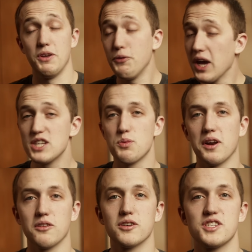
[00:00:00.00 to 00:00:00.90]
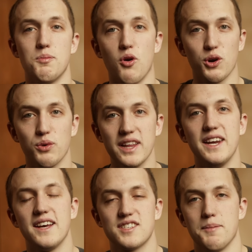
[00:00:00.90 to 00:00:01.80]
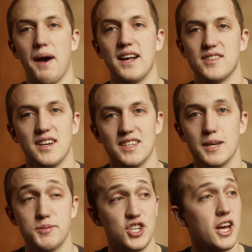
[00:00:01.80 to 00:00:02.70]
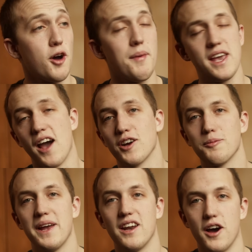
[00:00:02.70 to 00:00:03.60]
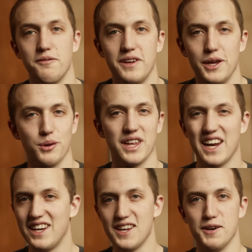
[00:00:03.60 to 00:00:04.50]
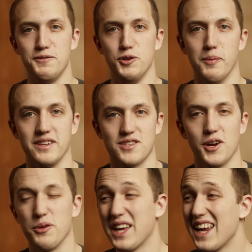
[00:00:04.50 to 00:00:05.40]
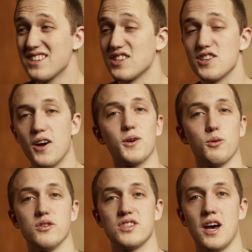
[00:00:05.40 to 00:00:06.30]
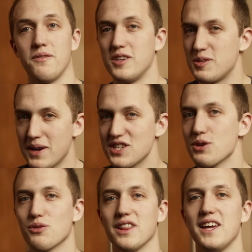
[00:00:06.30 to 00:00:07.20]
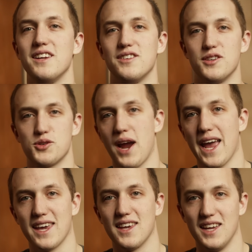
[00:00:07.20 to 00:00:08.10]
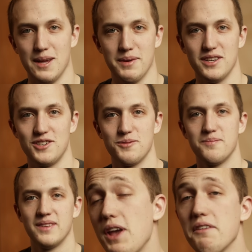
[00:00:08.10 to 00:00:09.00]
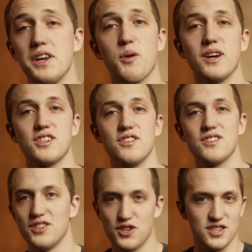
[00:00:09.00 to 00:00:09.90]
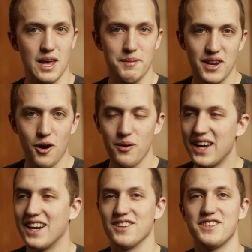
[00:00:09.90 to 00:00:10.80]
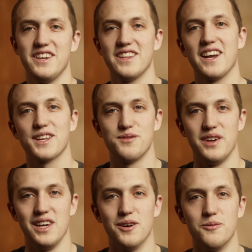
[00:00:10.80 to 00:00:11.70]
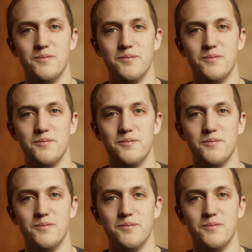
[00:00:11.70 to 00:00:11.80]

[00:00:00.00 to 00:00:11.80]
If you guys want to learn some more really nice compositing tips, check out my Iron Man HUD video that I did a few months ago. That has a ton of cool stuff, especially related to tracking an image. If you have any questions, just let me know, and I'll see you in the next video.